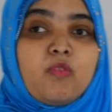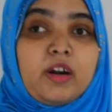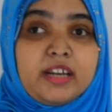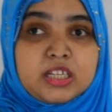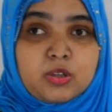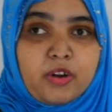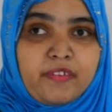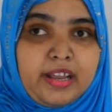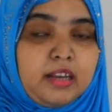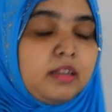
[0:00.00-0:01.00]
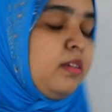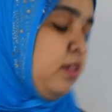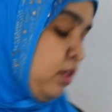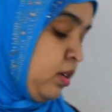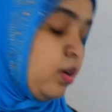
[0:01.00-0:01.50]
what is goodwill?
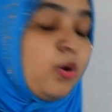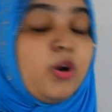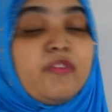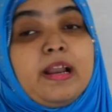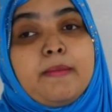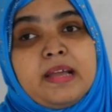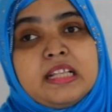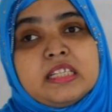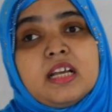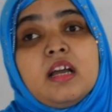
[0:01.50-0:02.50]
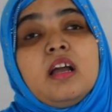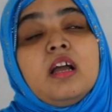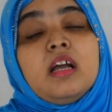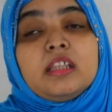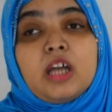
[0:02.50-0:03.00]
Goodwill means
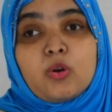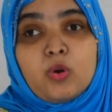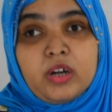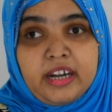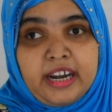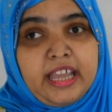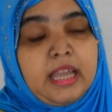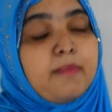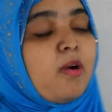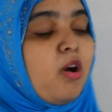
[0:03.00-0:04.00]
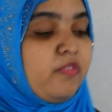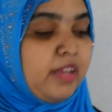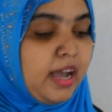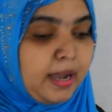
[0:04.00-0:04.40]
the good name of the